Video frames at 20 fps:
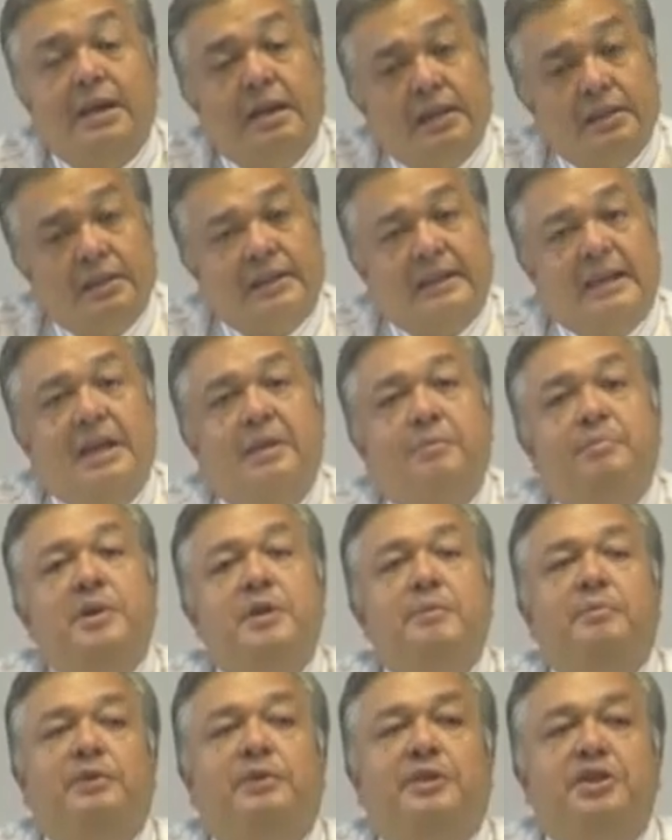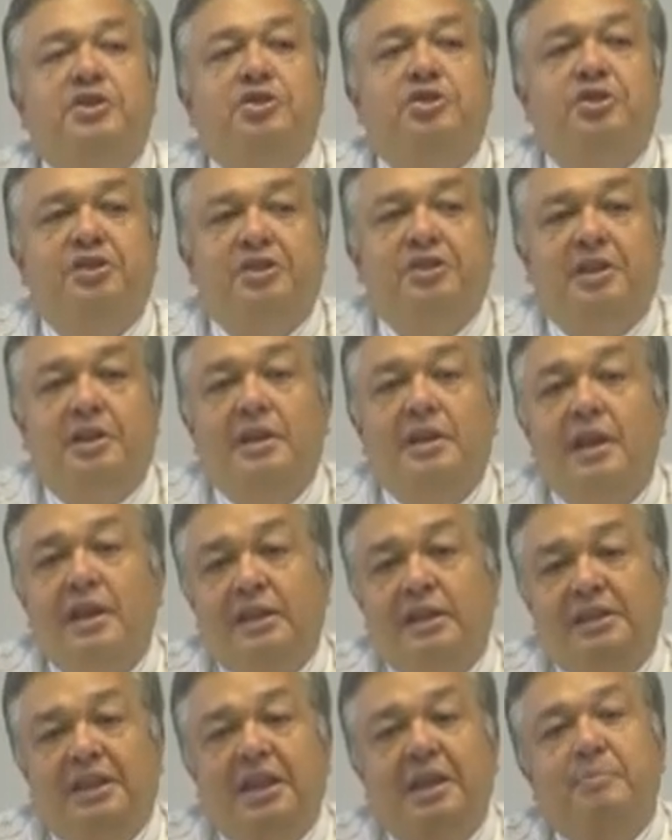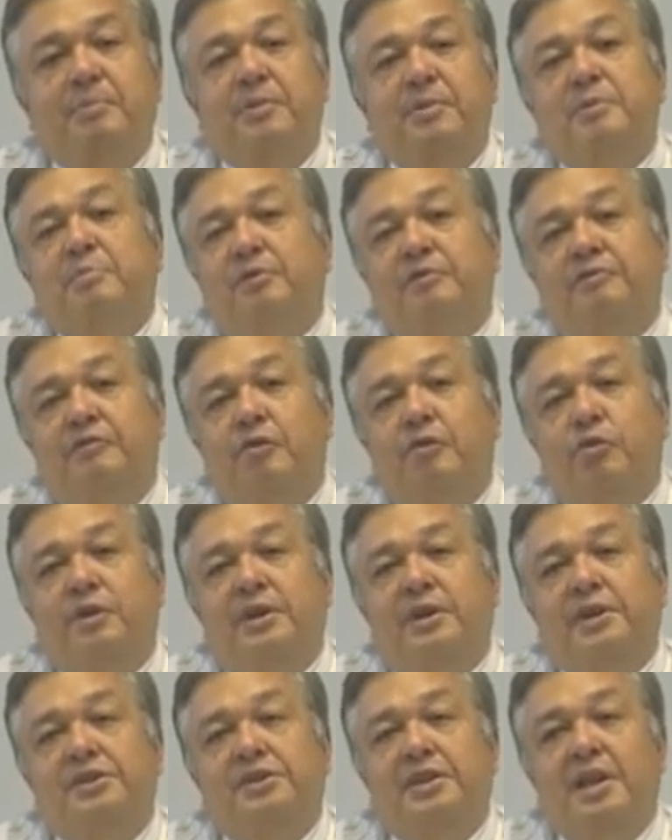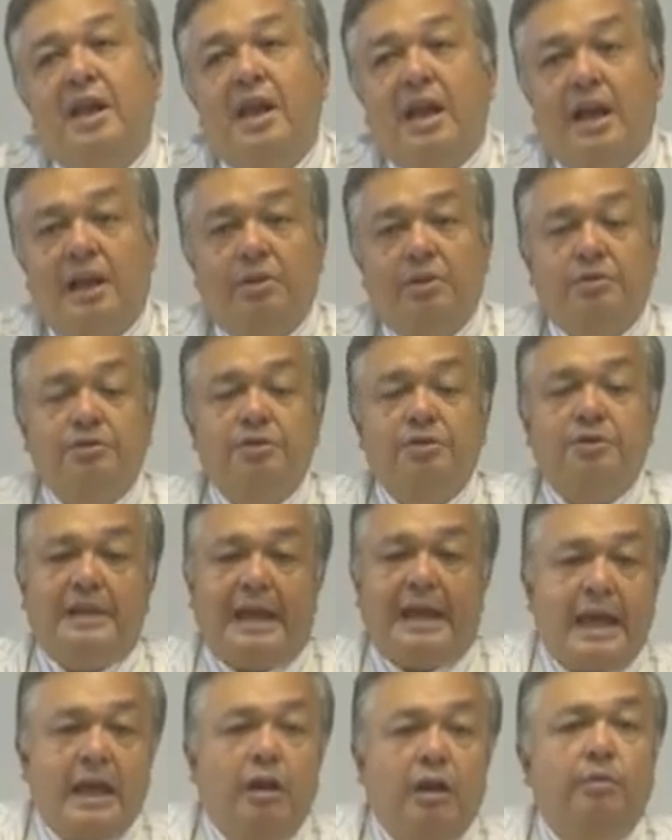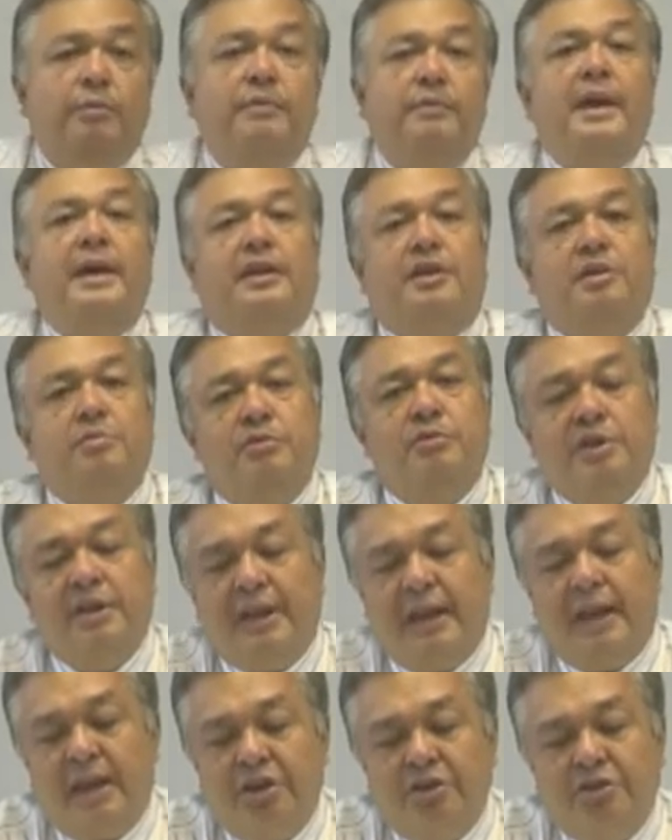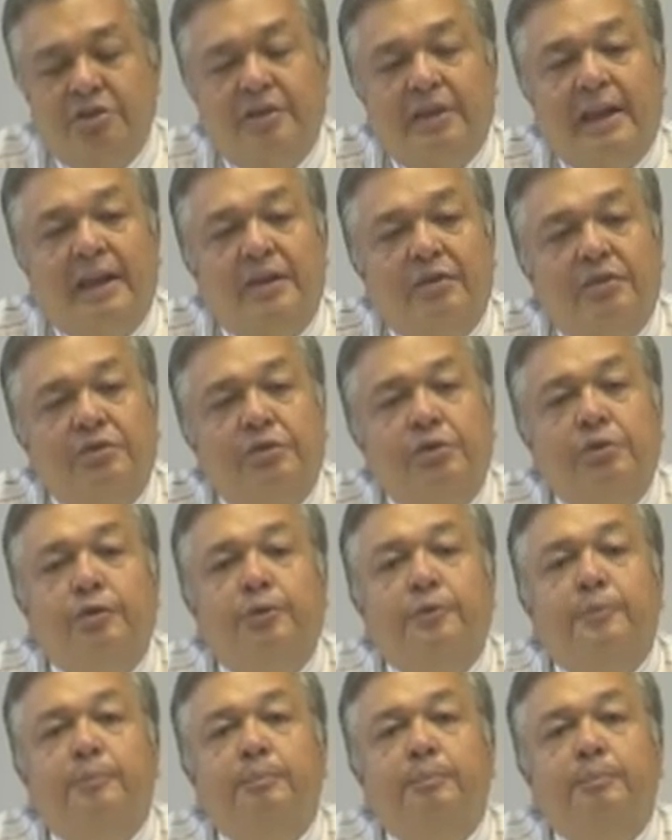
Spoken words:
to keep people interested, to keep people focused, and also to help that communication get through.